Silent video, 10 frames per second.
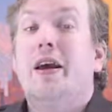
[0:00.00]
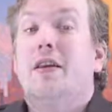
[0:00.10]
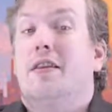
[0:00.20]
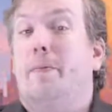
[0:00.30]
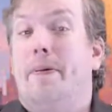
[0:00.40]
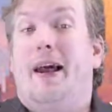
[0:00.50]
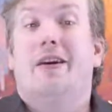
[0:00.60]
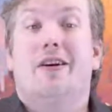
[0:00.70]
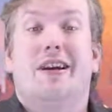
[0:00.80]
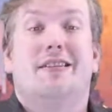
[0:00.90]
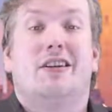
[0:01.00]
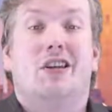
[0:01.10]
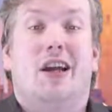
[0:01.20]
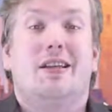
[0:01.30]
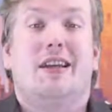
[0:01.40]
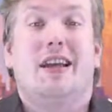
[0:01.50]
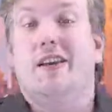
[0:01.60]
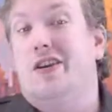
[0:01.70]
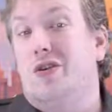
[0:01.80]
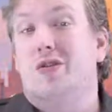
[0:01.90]
The player gets a chance to
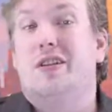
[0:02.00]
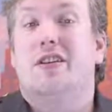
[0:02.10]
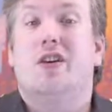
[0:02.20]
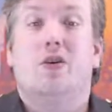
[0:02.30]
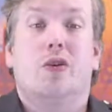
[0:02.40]
get used to the new